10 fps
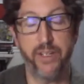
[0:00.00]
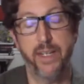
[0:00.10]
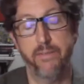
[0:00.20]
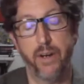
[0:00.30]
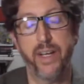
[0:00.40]
and
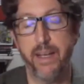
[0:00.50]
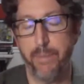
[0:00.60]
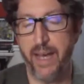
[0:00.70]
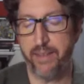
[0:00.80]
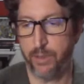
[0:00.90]
often in
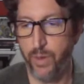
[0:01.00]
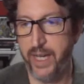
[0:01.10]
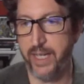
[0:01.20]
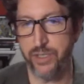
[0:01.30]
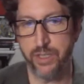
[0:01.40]
very
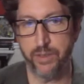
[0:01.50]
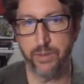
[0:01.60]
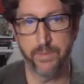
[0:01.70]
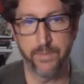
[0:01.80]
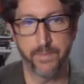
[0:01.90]
empathic ways
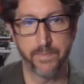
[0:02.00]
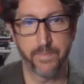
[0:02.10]
too.